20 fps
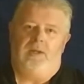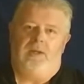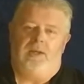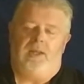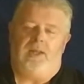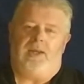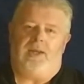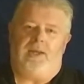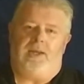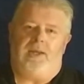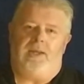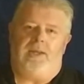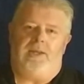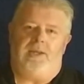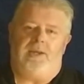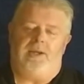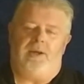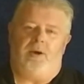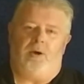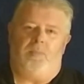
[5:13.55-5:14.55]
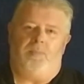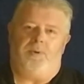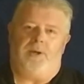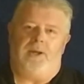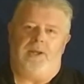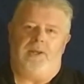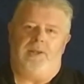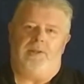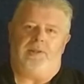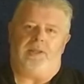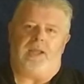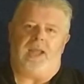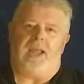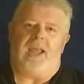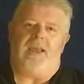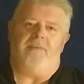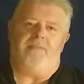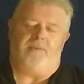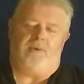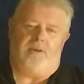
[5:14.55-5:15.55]
Like Katie Hopkins
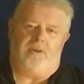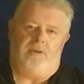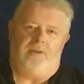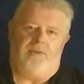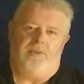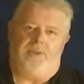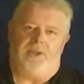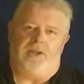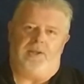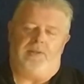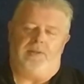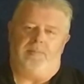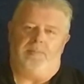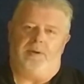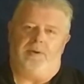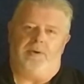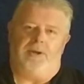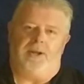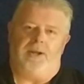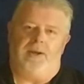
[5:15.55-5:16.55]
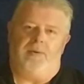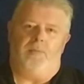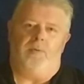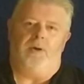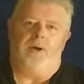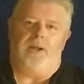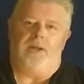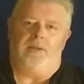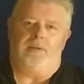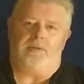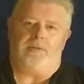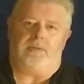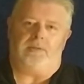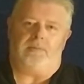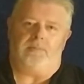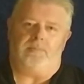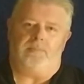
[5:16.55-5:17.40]
ever thinks about anyone else.